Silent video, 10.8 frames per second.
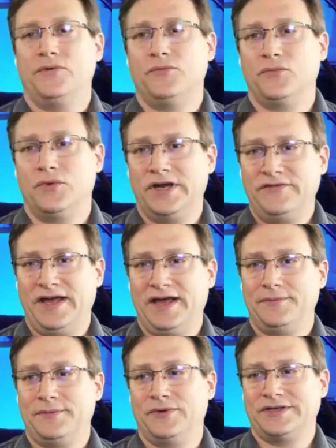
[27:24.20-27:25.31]
what i've
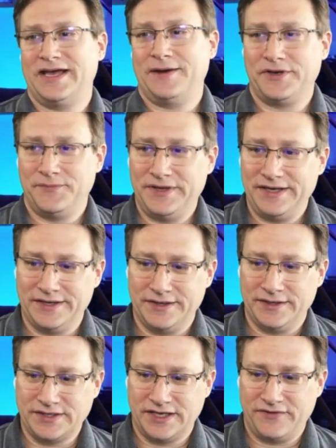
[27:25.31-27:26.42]
had what's happened to me
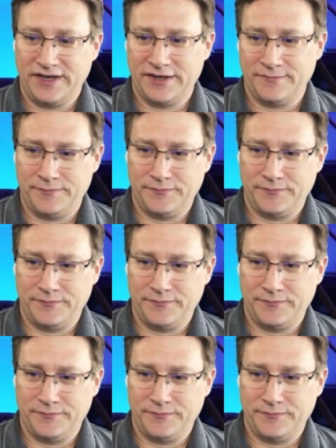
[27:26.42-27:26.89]
is i've had a,